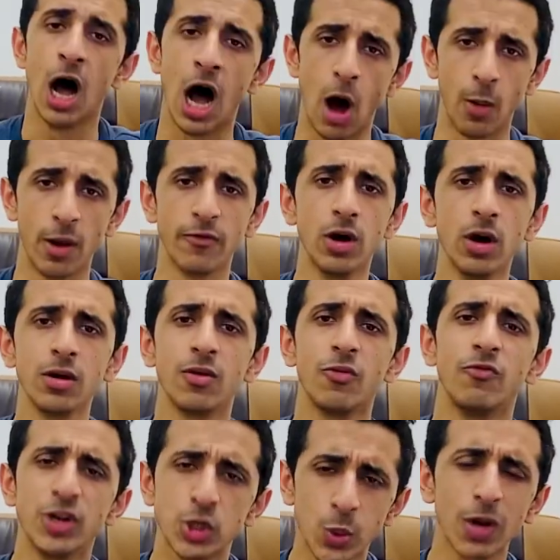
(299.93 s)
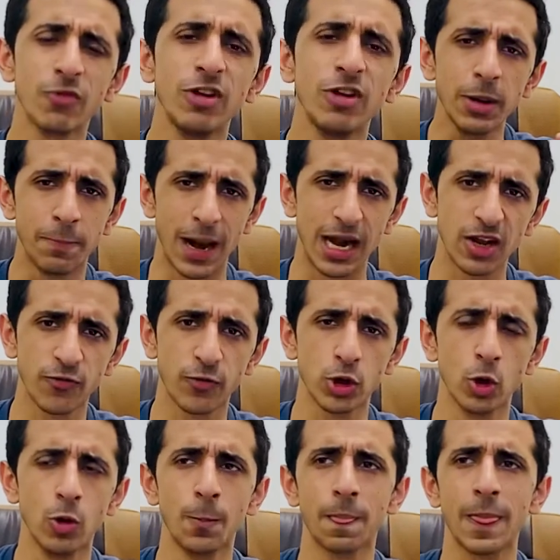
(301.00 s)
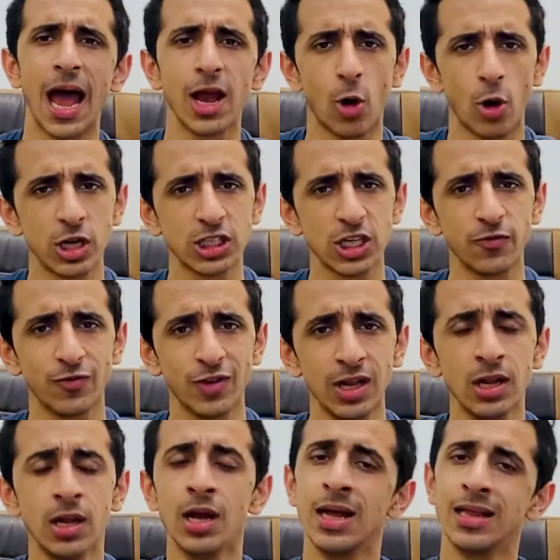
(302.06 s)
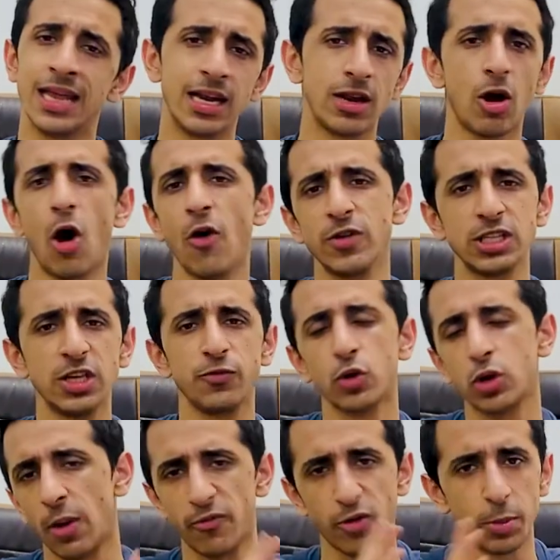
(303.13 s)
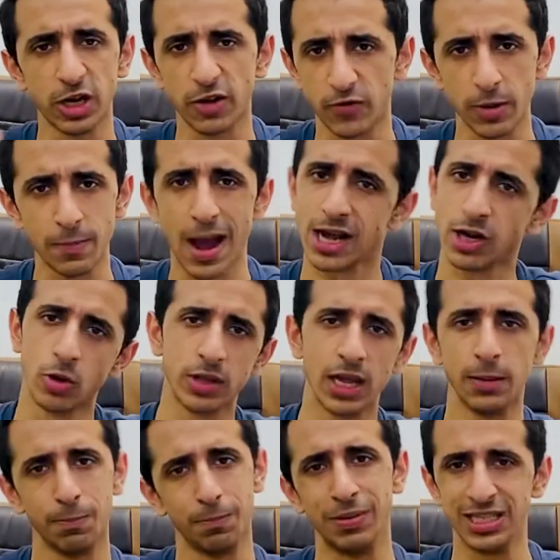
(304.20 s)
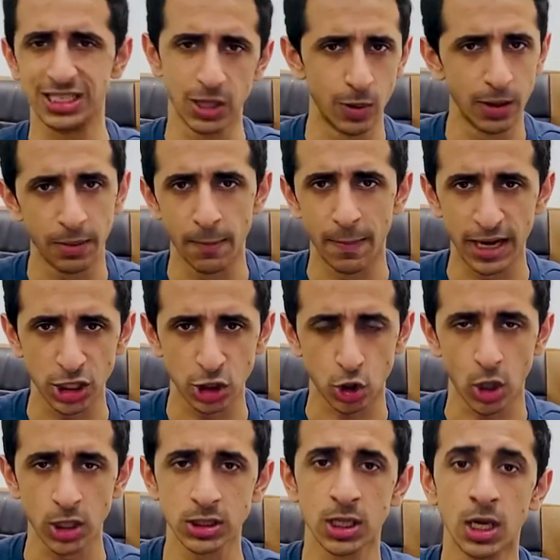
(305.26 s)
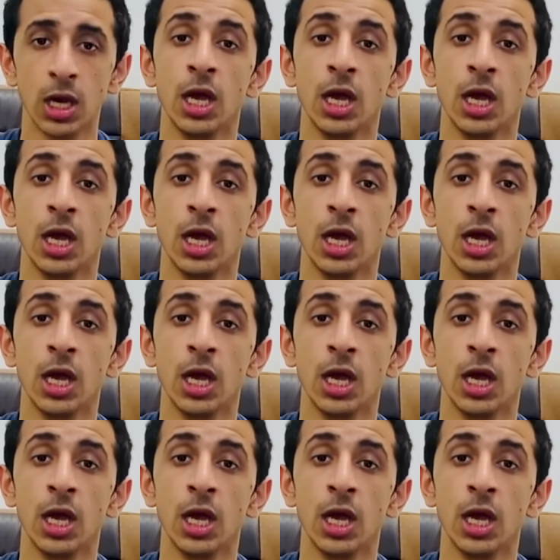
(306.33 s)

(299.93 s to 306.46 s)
However, which one better for you? I honestly feel that obviously if you come from a different background, then BCA will be a better choice.